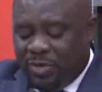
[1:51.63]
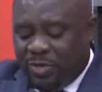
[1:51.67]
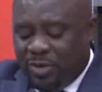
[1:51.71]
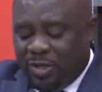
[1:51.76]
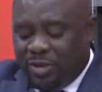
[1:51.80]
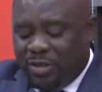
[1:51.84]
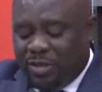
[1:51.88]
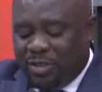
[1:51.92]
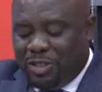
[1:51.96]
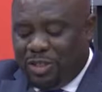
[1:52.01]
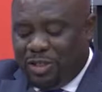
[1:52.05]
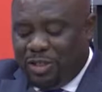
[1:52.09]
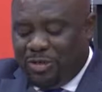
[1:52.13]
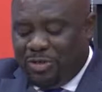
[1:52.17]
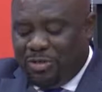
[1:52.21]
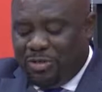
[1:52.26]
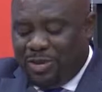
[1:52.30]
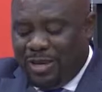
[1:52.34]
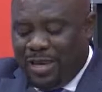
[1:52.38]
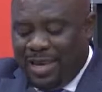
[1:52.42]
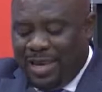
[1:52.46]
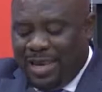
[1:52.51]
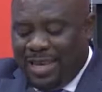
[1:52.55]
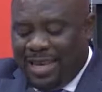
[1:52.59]
We continue
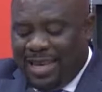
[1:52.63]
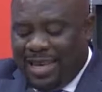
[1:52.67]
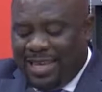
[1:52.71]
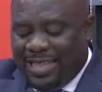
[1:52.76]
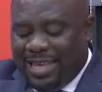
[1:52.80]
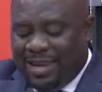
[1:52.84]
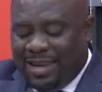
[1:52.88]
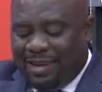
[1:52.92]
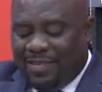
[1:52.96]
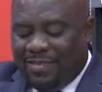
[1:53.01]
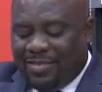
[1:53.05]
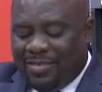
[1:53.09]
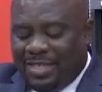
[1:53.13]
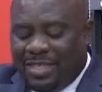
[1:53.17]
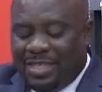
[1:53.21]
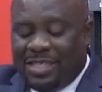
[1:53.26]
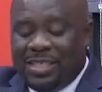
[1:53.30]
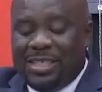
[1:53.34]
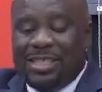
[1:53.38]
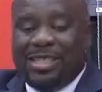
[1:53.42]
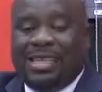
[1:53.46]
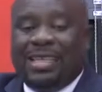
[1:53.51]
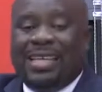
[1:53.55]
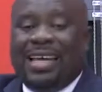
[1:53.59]
in that
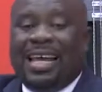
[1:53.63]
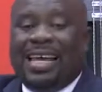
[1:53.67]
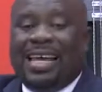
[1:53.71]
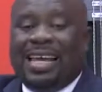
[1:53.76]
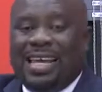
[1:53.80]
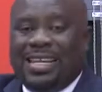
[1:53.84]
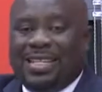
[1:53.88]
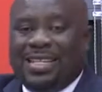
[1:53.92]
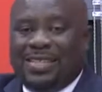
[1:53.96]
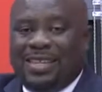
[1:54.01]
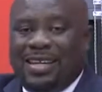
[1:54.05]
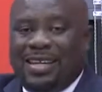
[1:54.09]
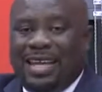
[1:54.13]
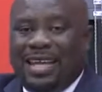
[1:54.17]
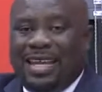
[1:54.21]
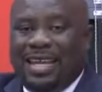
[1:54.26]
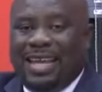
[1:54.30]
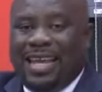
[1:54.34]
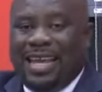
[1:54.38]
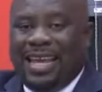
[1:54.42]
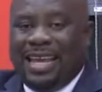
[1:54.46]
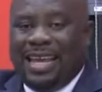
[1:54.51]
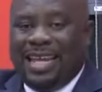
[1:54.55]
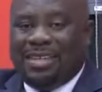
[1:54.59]
conversation again today. And
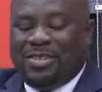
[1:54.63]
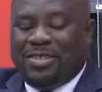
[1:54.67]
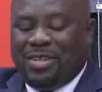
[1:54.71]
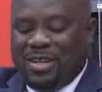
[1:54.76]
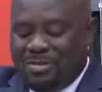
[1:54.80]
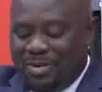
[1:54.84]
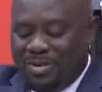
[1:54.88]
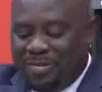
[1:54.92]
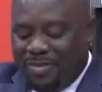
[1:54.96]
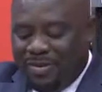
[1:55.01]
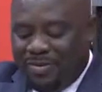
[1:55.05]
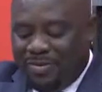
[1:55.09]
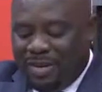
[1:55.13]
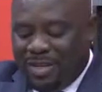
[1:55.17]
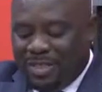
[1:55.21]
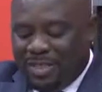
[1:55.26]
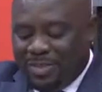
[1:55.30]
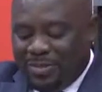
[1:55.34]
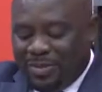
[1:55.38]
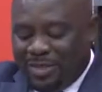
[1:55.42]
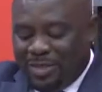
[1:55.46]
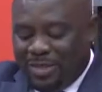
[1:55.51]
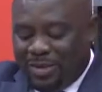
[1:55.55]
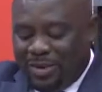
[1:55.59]
again today, we're privileged
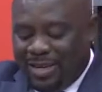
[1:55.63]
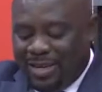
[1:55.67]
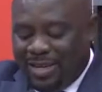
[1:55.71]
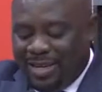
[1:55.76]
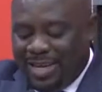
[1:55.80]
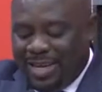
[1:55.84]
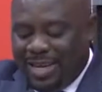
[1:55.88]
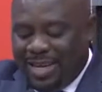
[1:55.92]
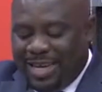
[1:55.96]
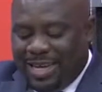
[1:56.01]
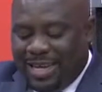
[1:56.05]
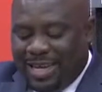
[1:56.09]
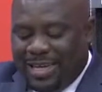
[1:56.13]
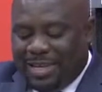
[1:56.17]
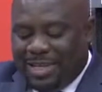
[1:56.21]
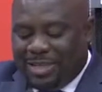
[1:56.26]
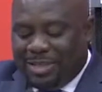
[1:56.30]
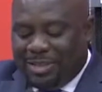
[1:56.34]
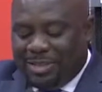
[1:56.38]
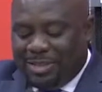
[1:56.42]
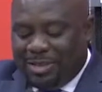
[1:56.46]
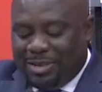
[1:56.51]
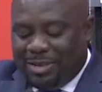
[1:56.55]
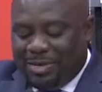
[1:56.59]
to be joined in the
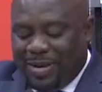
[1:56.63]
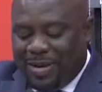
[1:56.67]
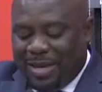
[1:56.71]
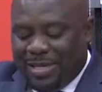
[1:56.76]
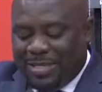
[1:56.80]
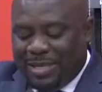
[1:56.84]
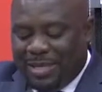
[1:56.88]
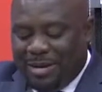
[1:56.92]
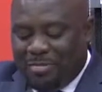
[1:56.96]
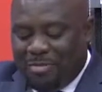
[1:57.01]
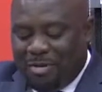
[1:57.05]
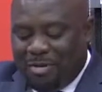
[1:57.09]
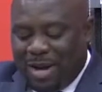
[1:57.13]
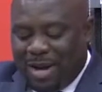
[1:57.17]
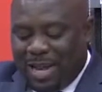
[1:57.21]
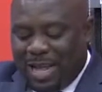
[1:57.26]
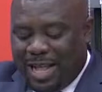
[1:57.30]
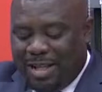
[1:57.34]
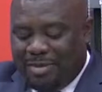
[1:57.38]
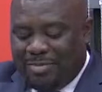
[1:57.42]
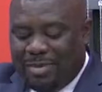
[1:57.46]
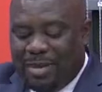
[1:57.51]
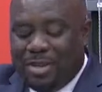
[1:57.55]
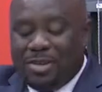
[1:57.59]
studio by someone
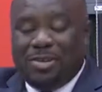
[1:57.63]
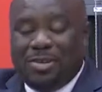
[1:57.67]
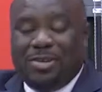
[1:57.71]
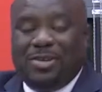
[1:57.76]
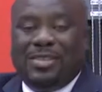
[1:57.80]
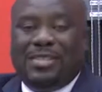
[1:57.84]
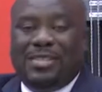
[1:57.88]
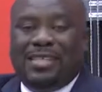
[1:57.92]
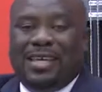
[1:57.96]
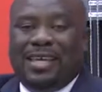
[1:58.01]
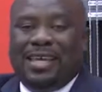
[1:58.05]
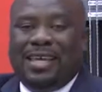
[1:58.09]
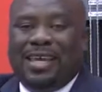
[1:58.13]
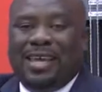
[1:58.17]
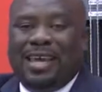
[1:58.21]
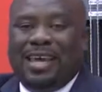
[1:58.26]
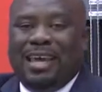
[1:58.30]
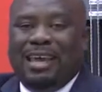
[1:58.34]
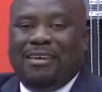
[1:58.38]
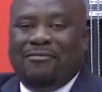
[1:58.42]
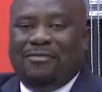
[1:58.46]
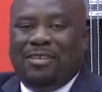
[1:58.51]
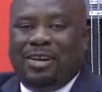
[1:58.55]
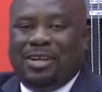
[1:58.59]
I'll be introducing
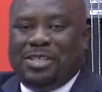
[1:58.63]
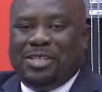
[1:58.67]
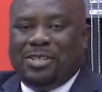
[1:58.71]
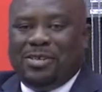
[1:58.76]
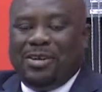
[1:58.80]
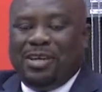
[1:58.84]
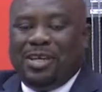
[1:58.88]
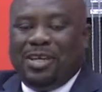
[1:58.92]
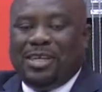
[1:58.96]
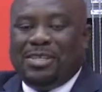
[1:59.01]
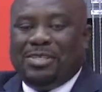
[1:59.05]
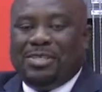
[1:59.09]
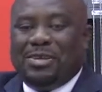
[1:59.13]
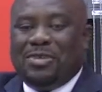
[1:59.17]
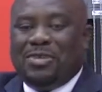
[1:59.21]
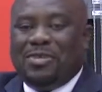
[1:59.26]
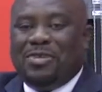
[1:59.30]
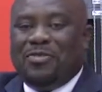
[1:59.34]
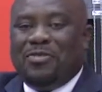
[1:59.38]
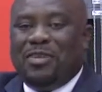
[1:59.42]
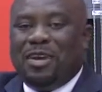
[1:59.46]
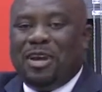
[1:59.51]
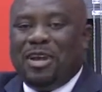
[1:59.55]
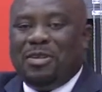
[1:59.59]
very shortly. He's also
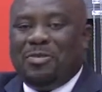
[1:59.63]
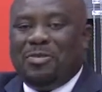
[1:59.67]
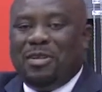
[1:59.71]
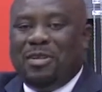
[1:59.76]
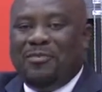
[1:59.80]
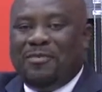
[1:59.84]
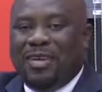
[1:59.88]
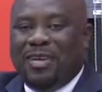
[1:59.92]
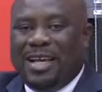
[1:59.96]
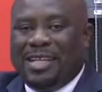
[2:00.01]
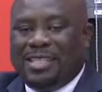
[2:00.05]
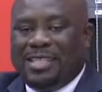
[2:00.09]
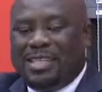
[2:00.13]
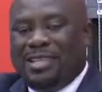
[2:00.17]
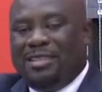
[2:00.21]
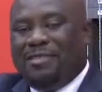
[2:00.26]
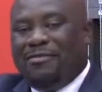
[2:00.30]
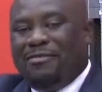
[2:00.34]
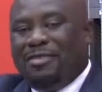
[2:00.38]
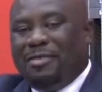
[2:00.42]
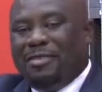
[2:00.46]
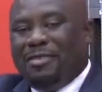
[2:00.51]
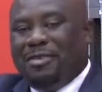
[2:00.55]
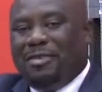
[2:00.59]
very well versed in the
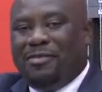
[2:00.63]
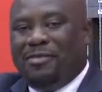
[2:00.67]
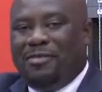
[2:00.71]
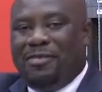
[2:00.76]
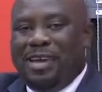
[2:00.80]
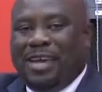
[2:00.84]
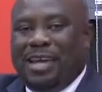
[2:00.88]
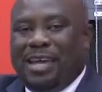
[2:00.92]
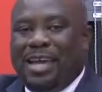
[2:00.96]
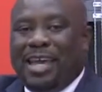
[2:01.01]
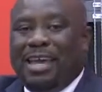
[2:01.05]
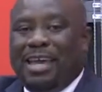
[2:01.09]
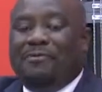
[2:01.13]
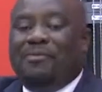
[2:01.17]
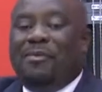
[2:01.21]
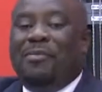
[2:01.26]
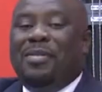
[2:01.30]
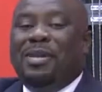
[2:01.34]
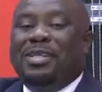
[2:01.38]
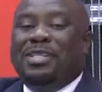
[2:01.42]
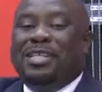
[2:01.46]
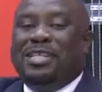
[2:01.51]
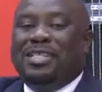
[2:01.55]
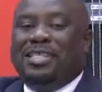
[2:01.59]
field of
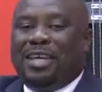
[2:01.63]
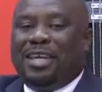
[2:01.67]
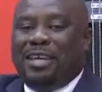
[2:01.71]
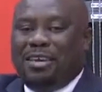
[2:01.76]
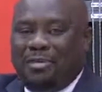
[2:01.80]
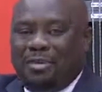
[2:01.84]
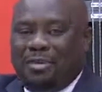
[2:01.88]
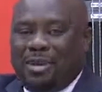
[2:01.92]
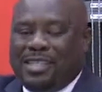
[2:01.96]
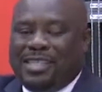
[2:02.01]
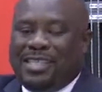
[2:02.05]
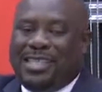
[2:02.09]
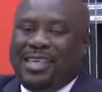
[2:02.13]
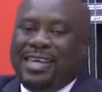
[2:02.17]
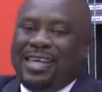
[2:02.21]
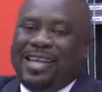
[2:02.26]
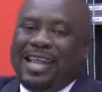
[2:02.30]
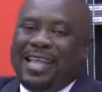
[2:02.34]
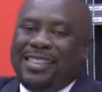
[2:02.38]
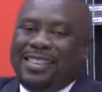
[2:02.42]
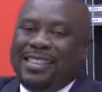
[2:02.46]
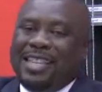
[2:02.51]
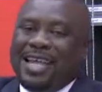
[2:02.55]
information security. And I think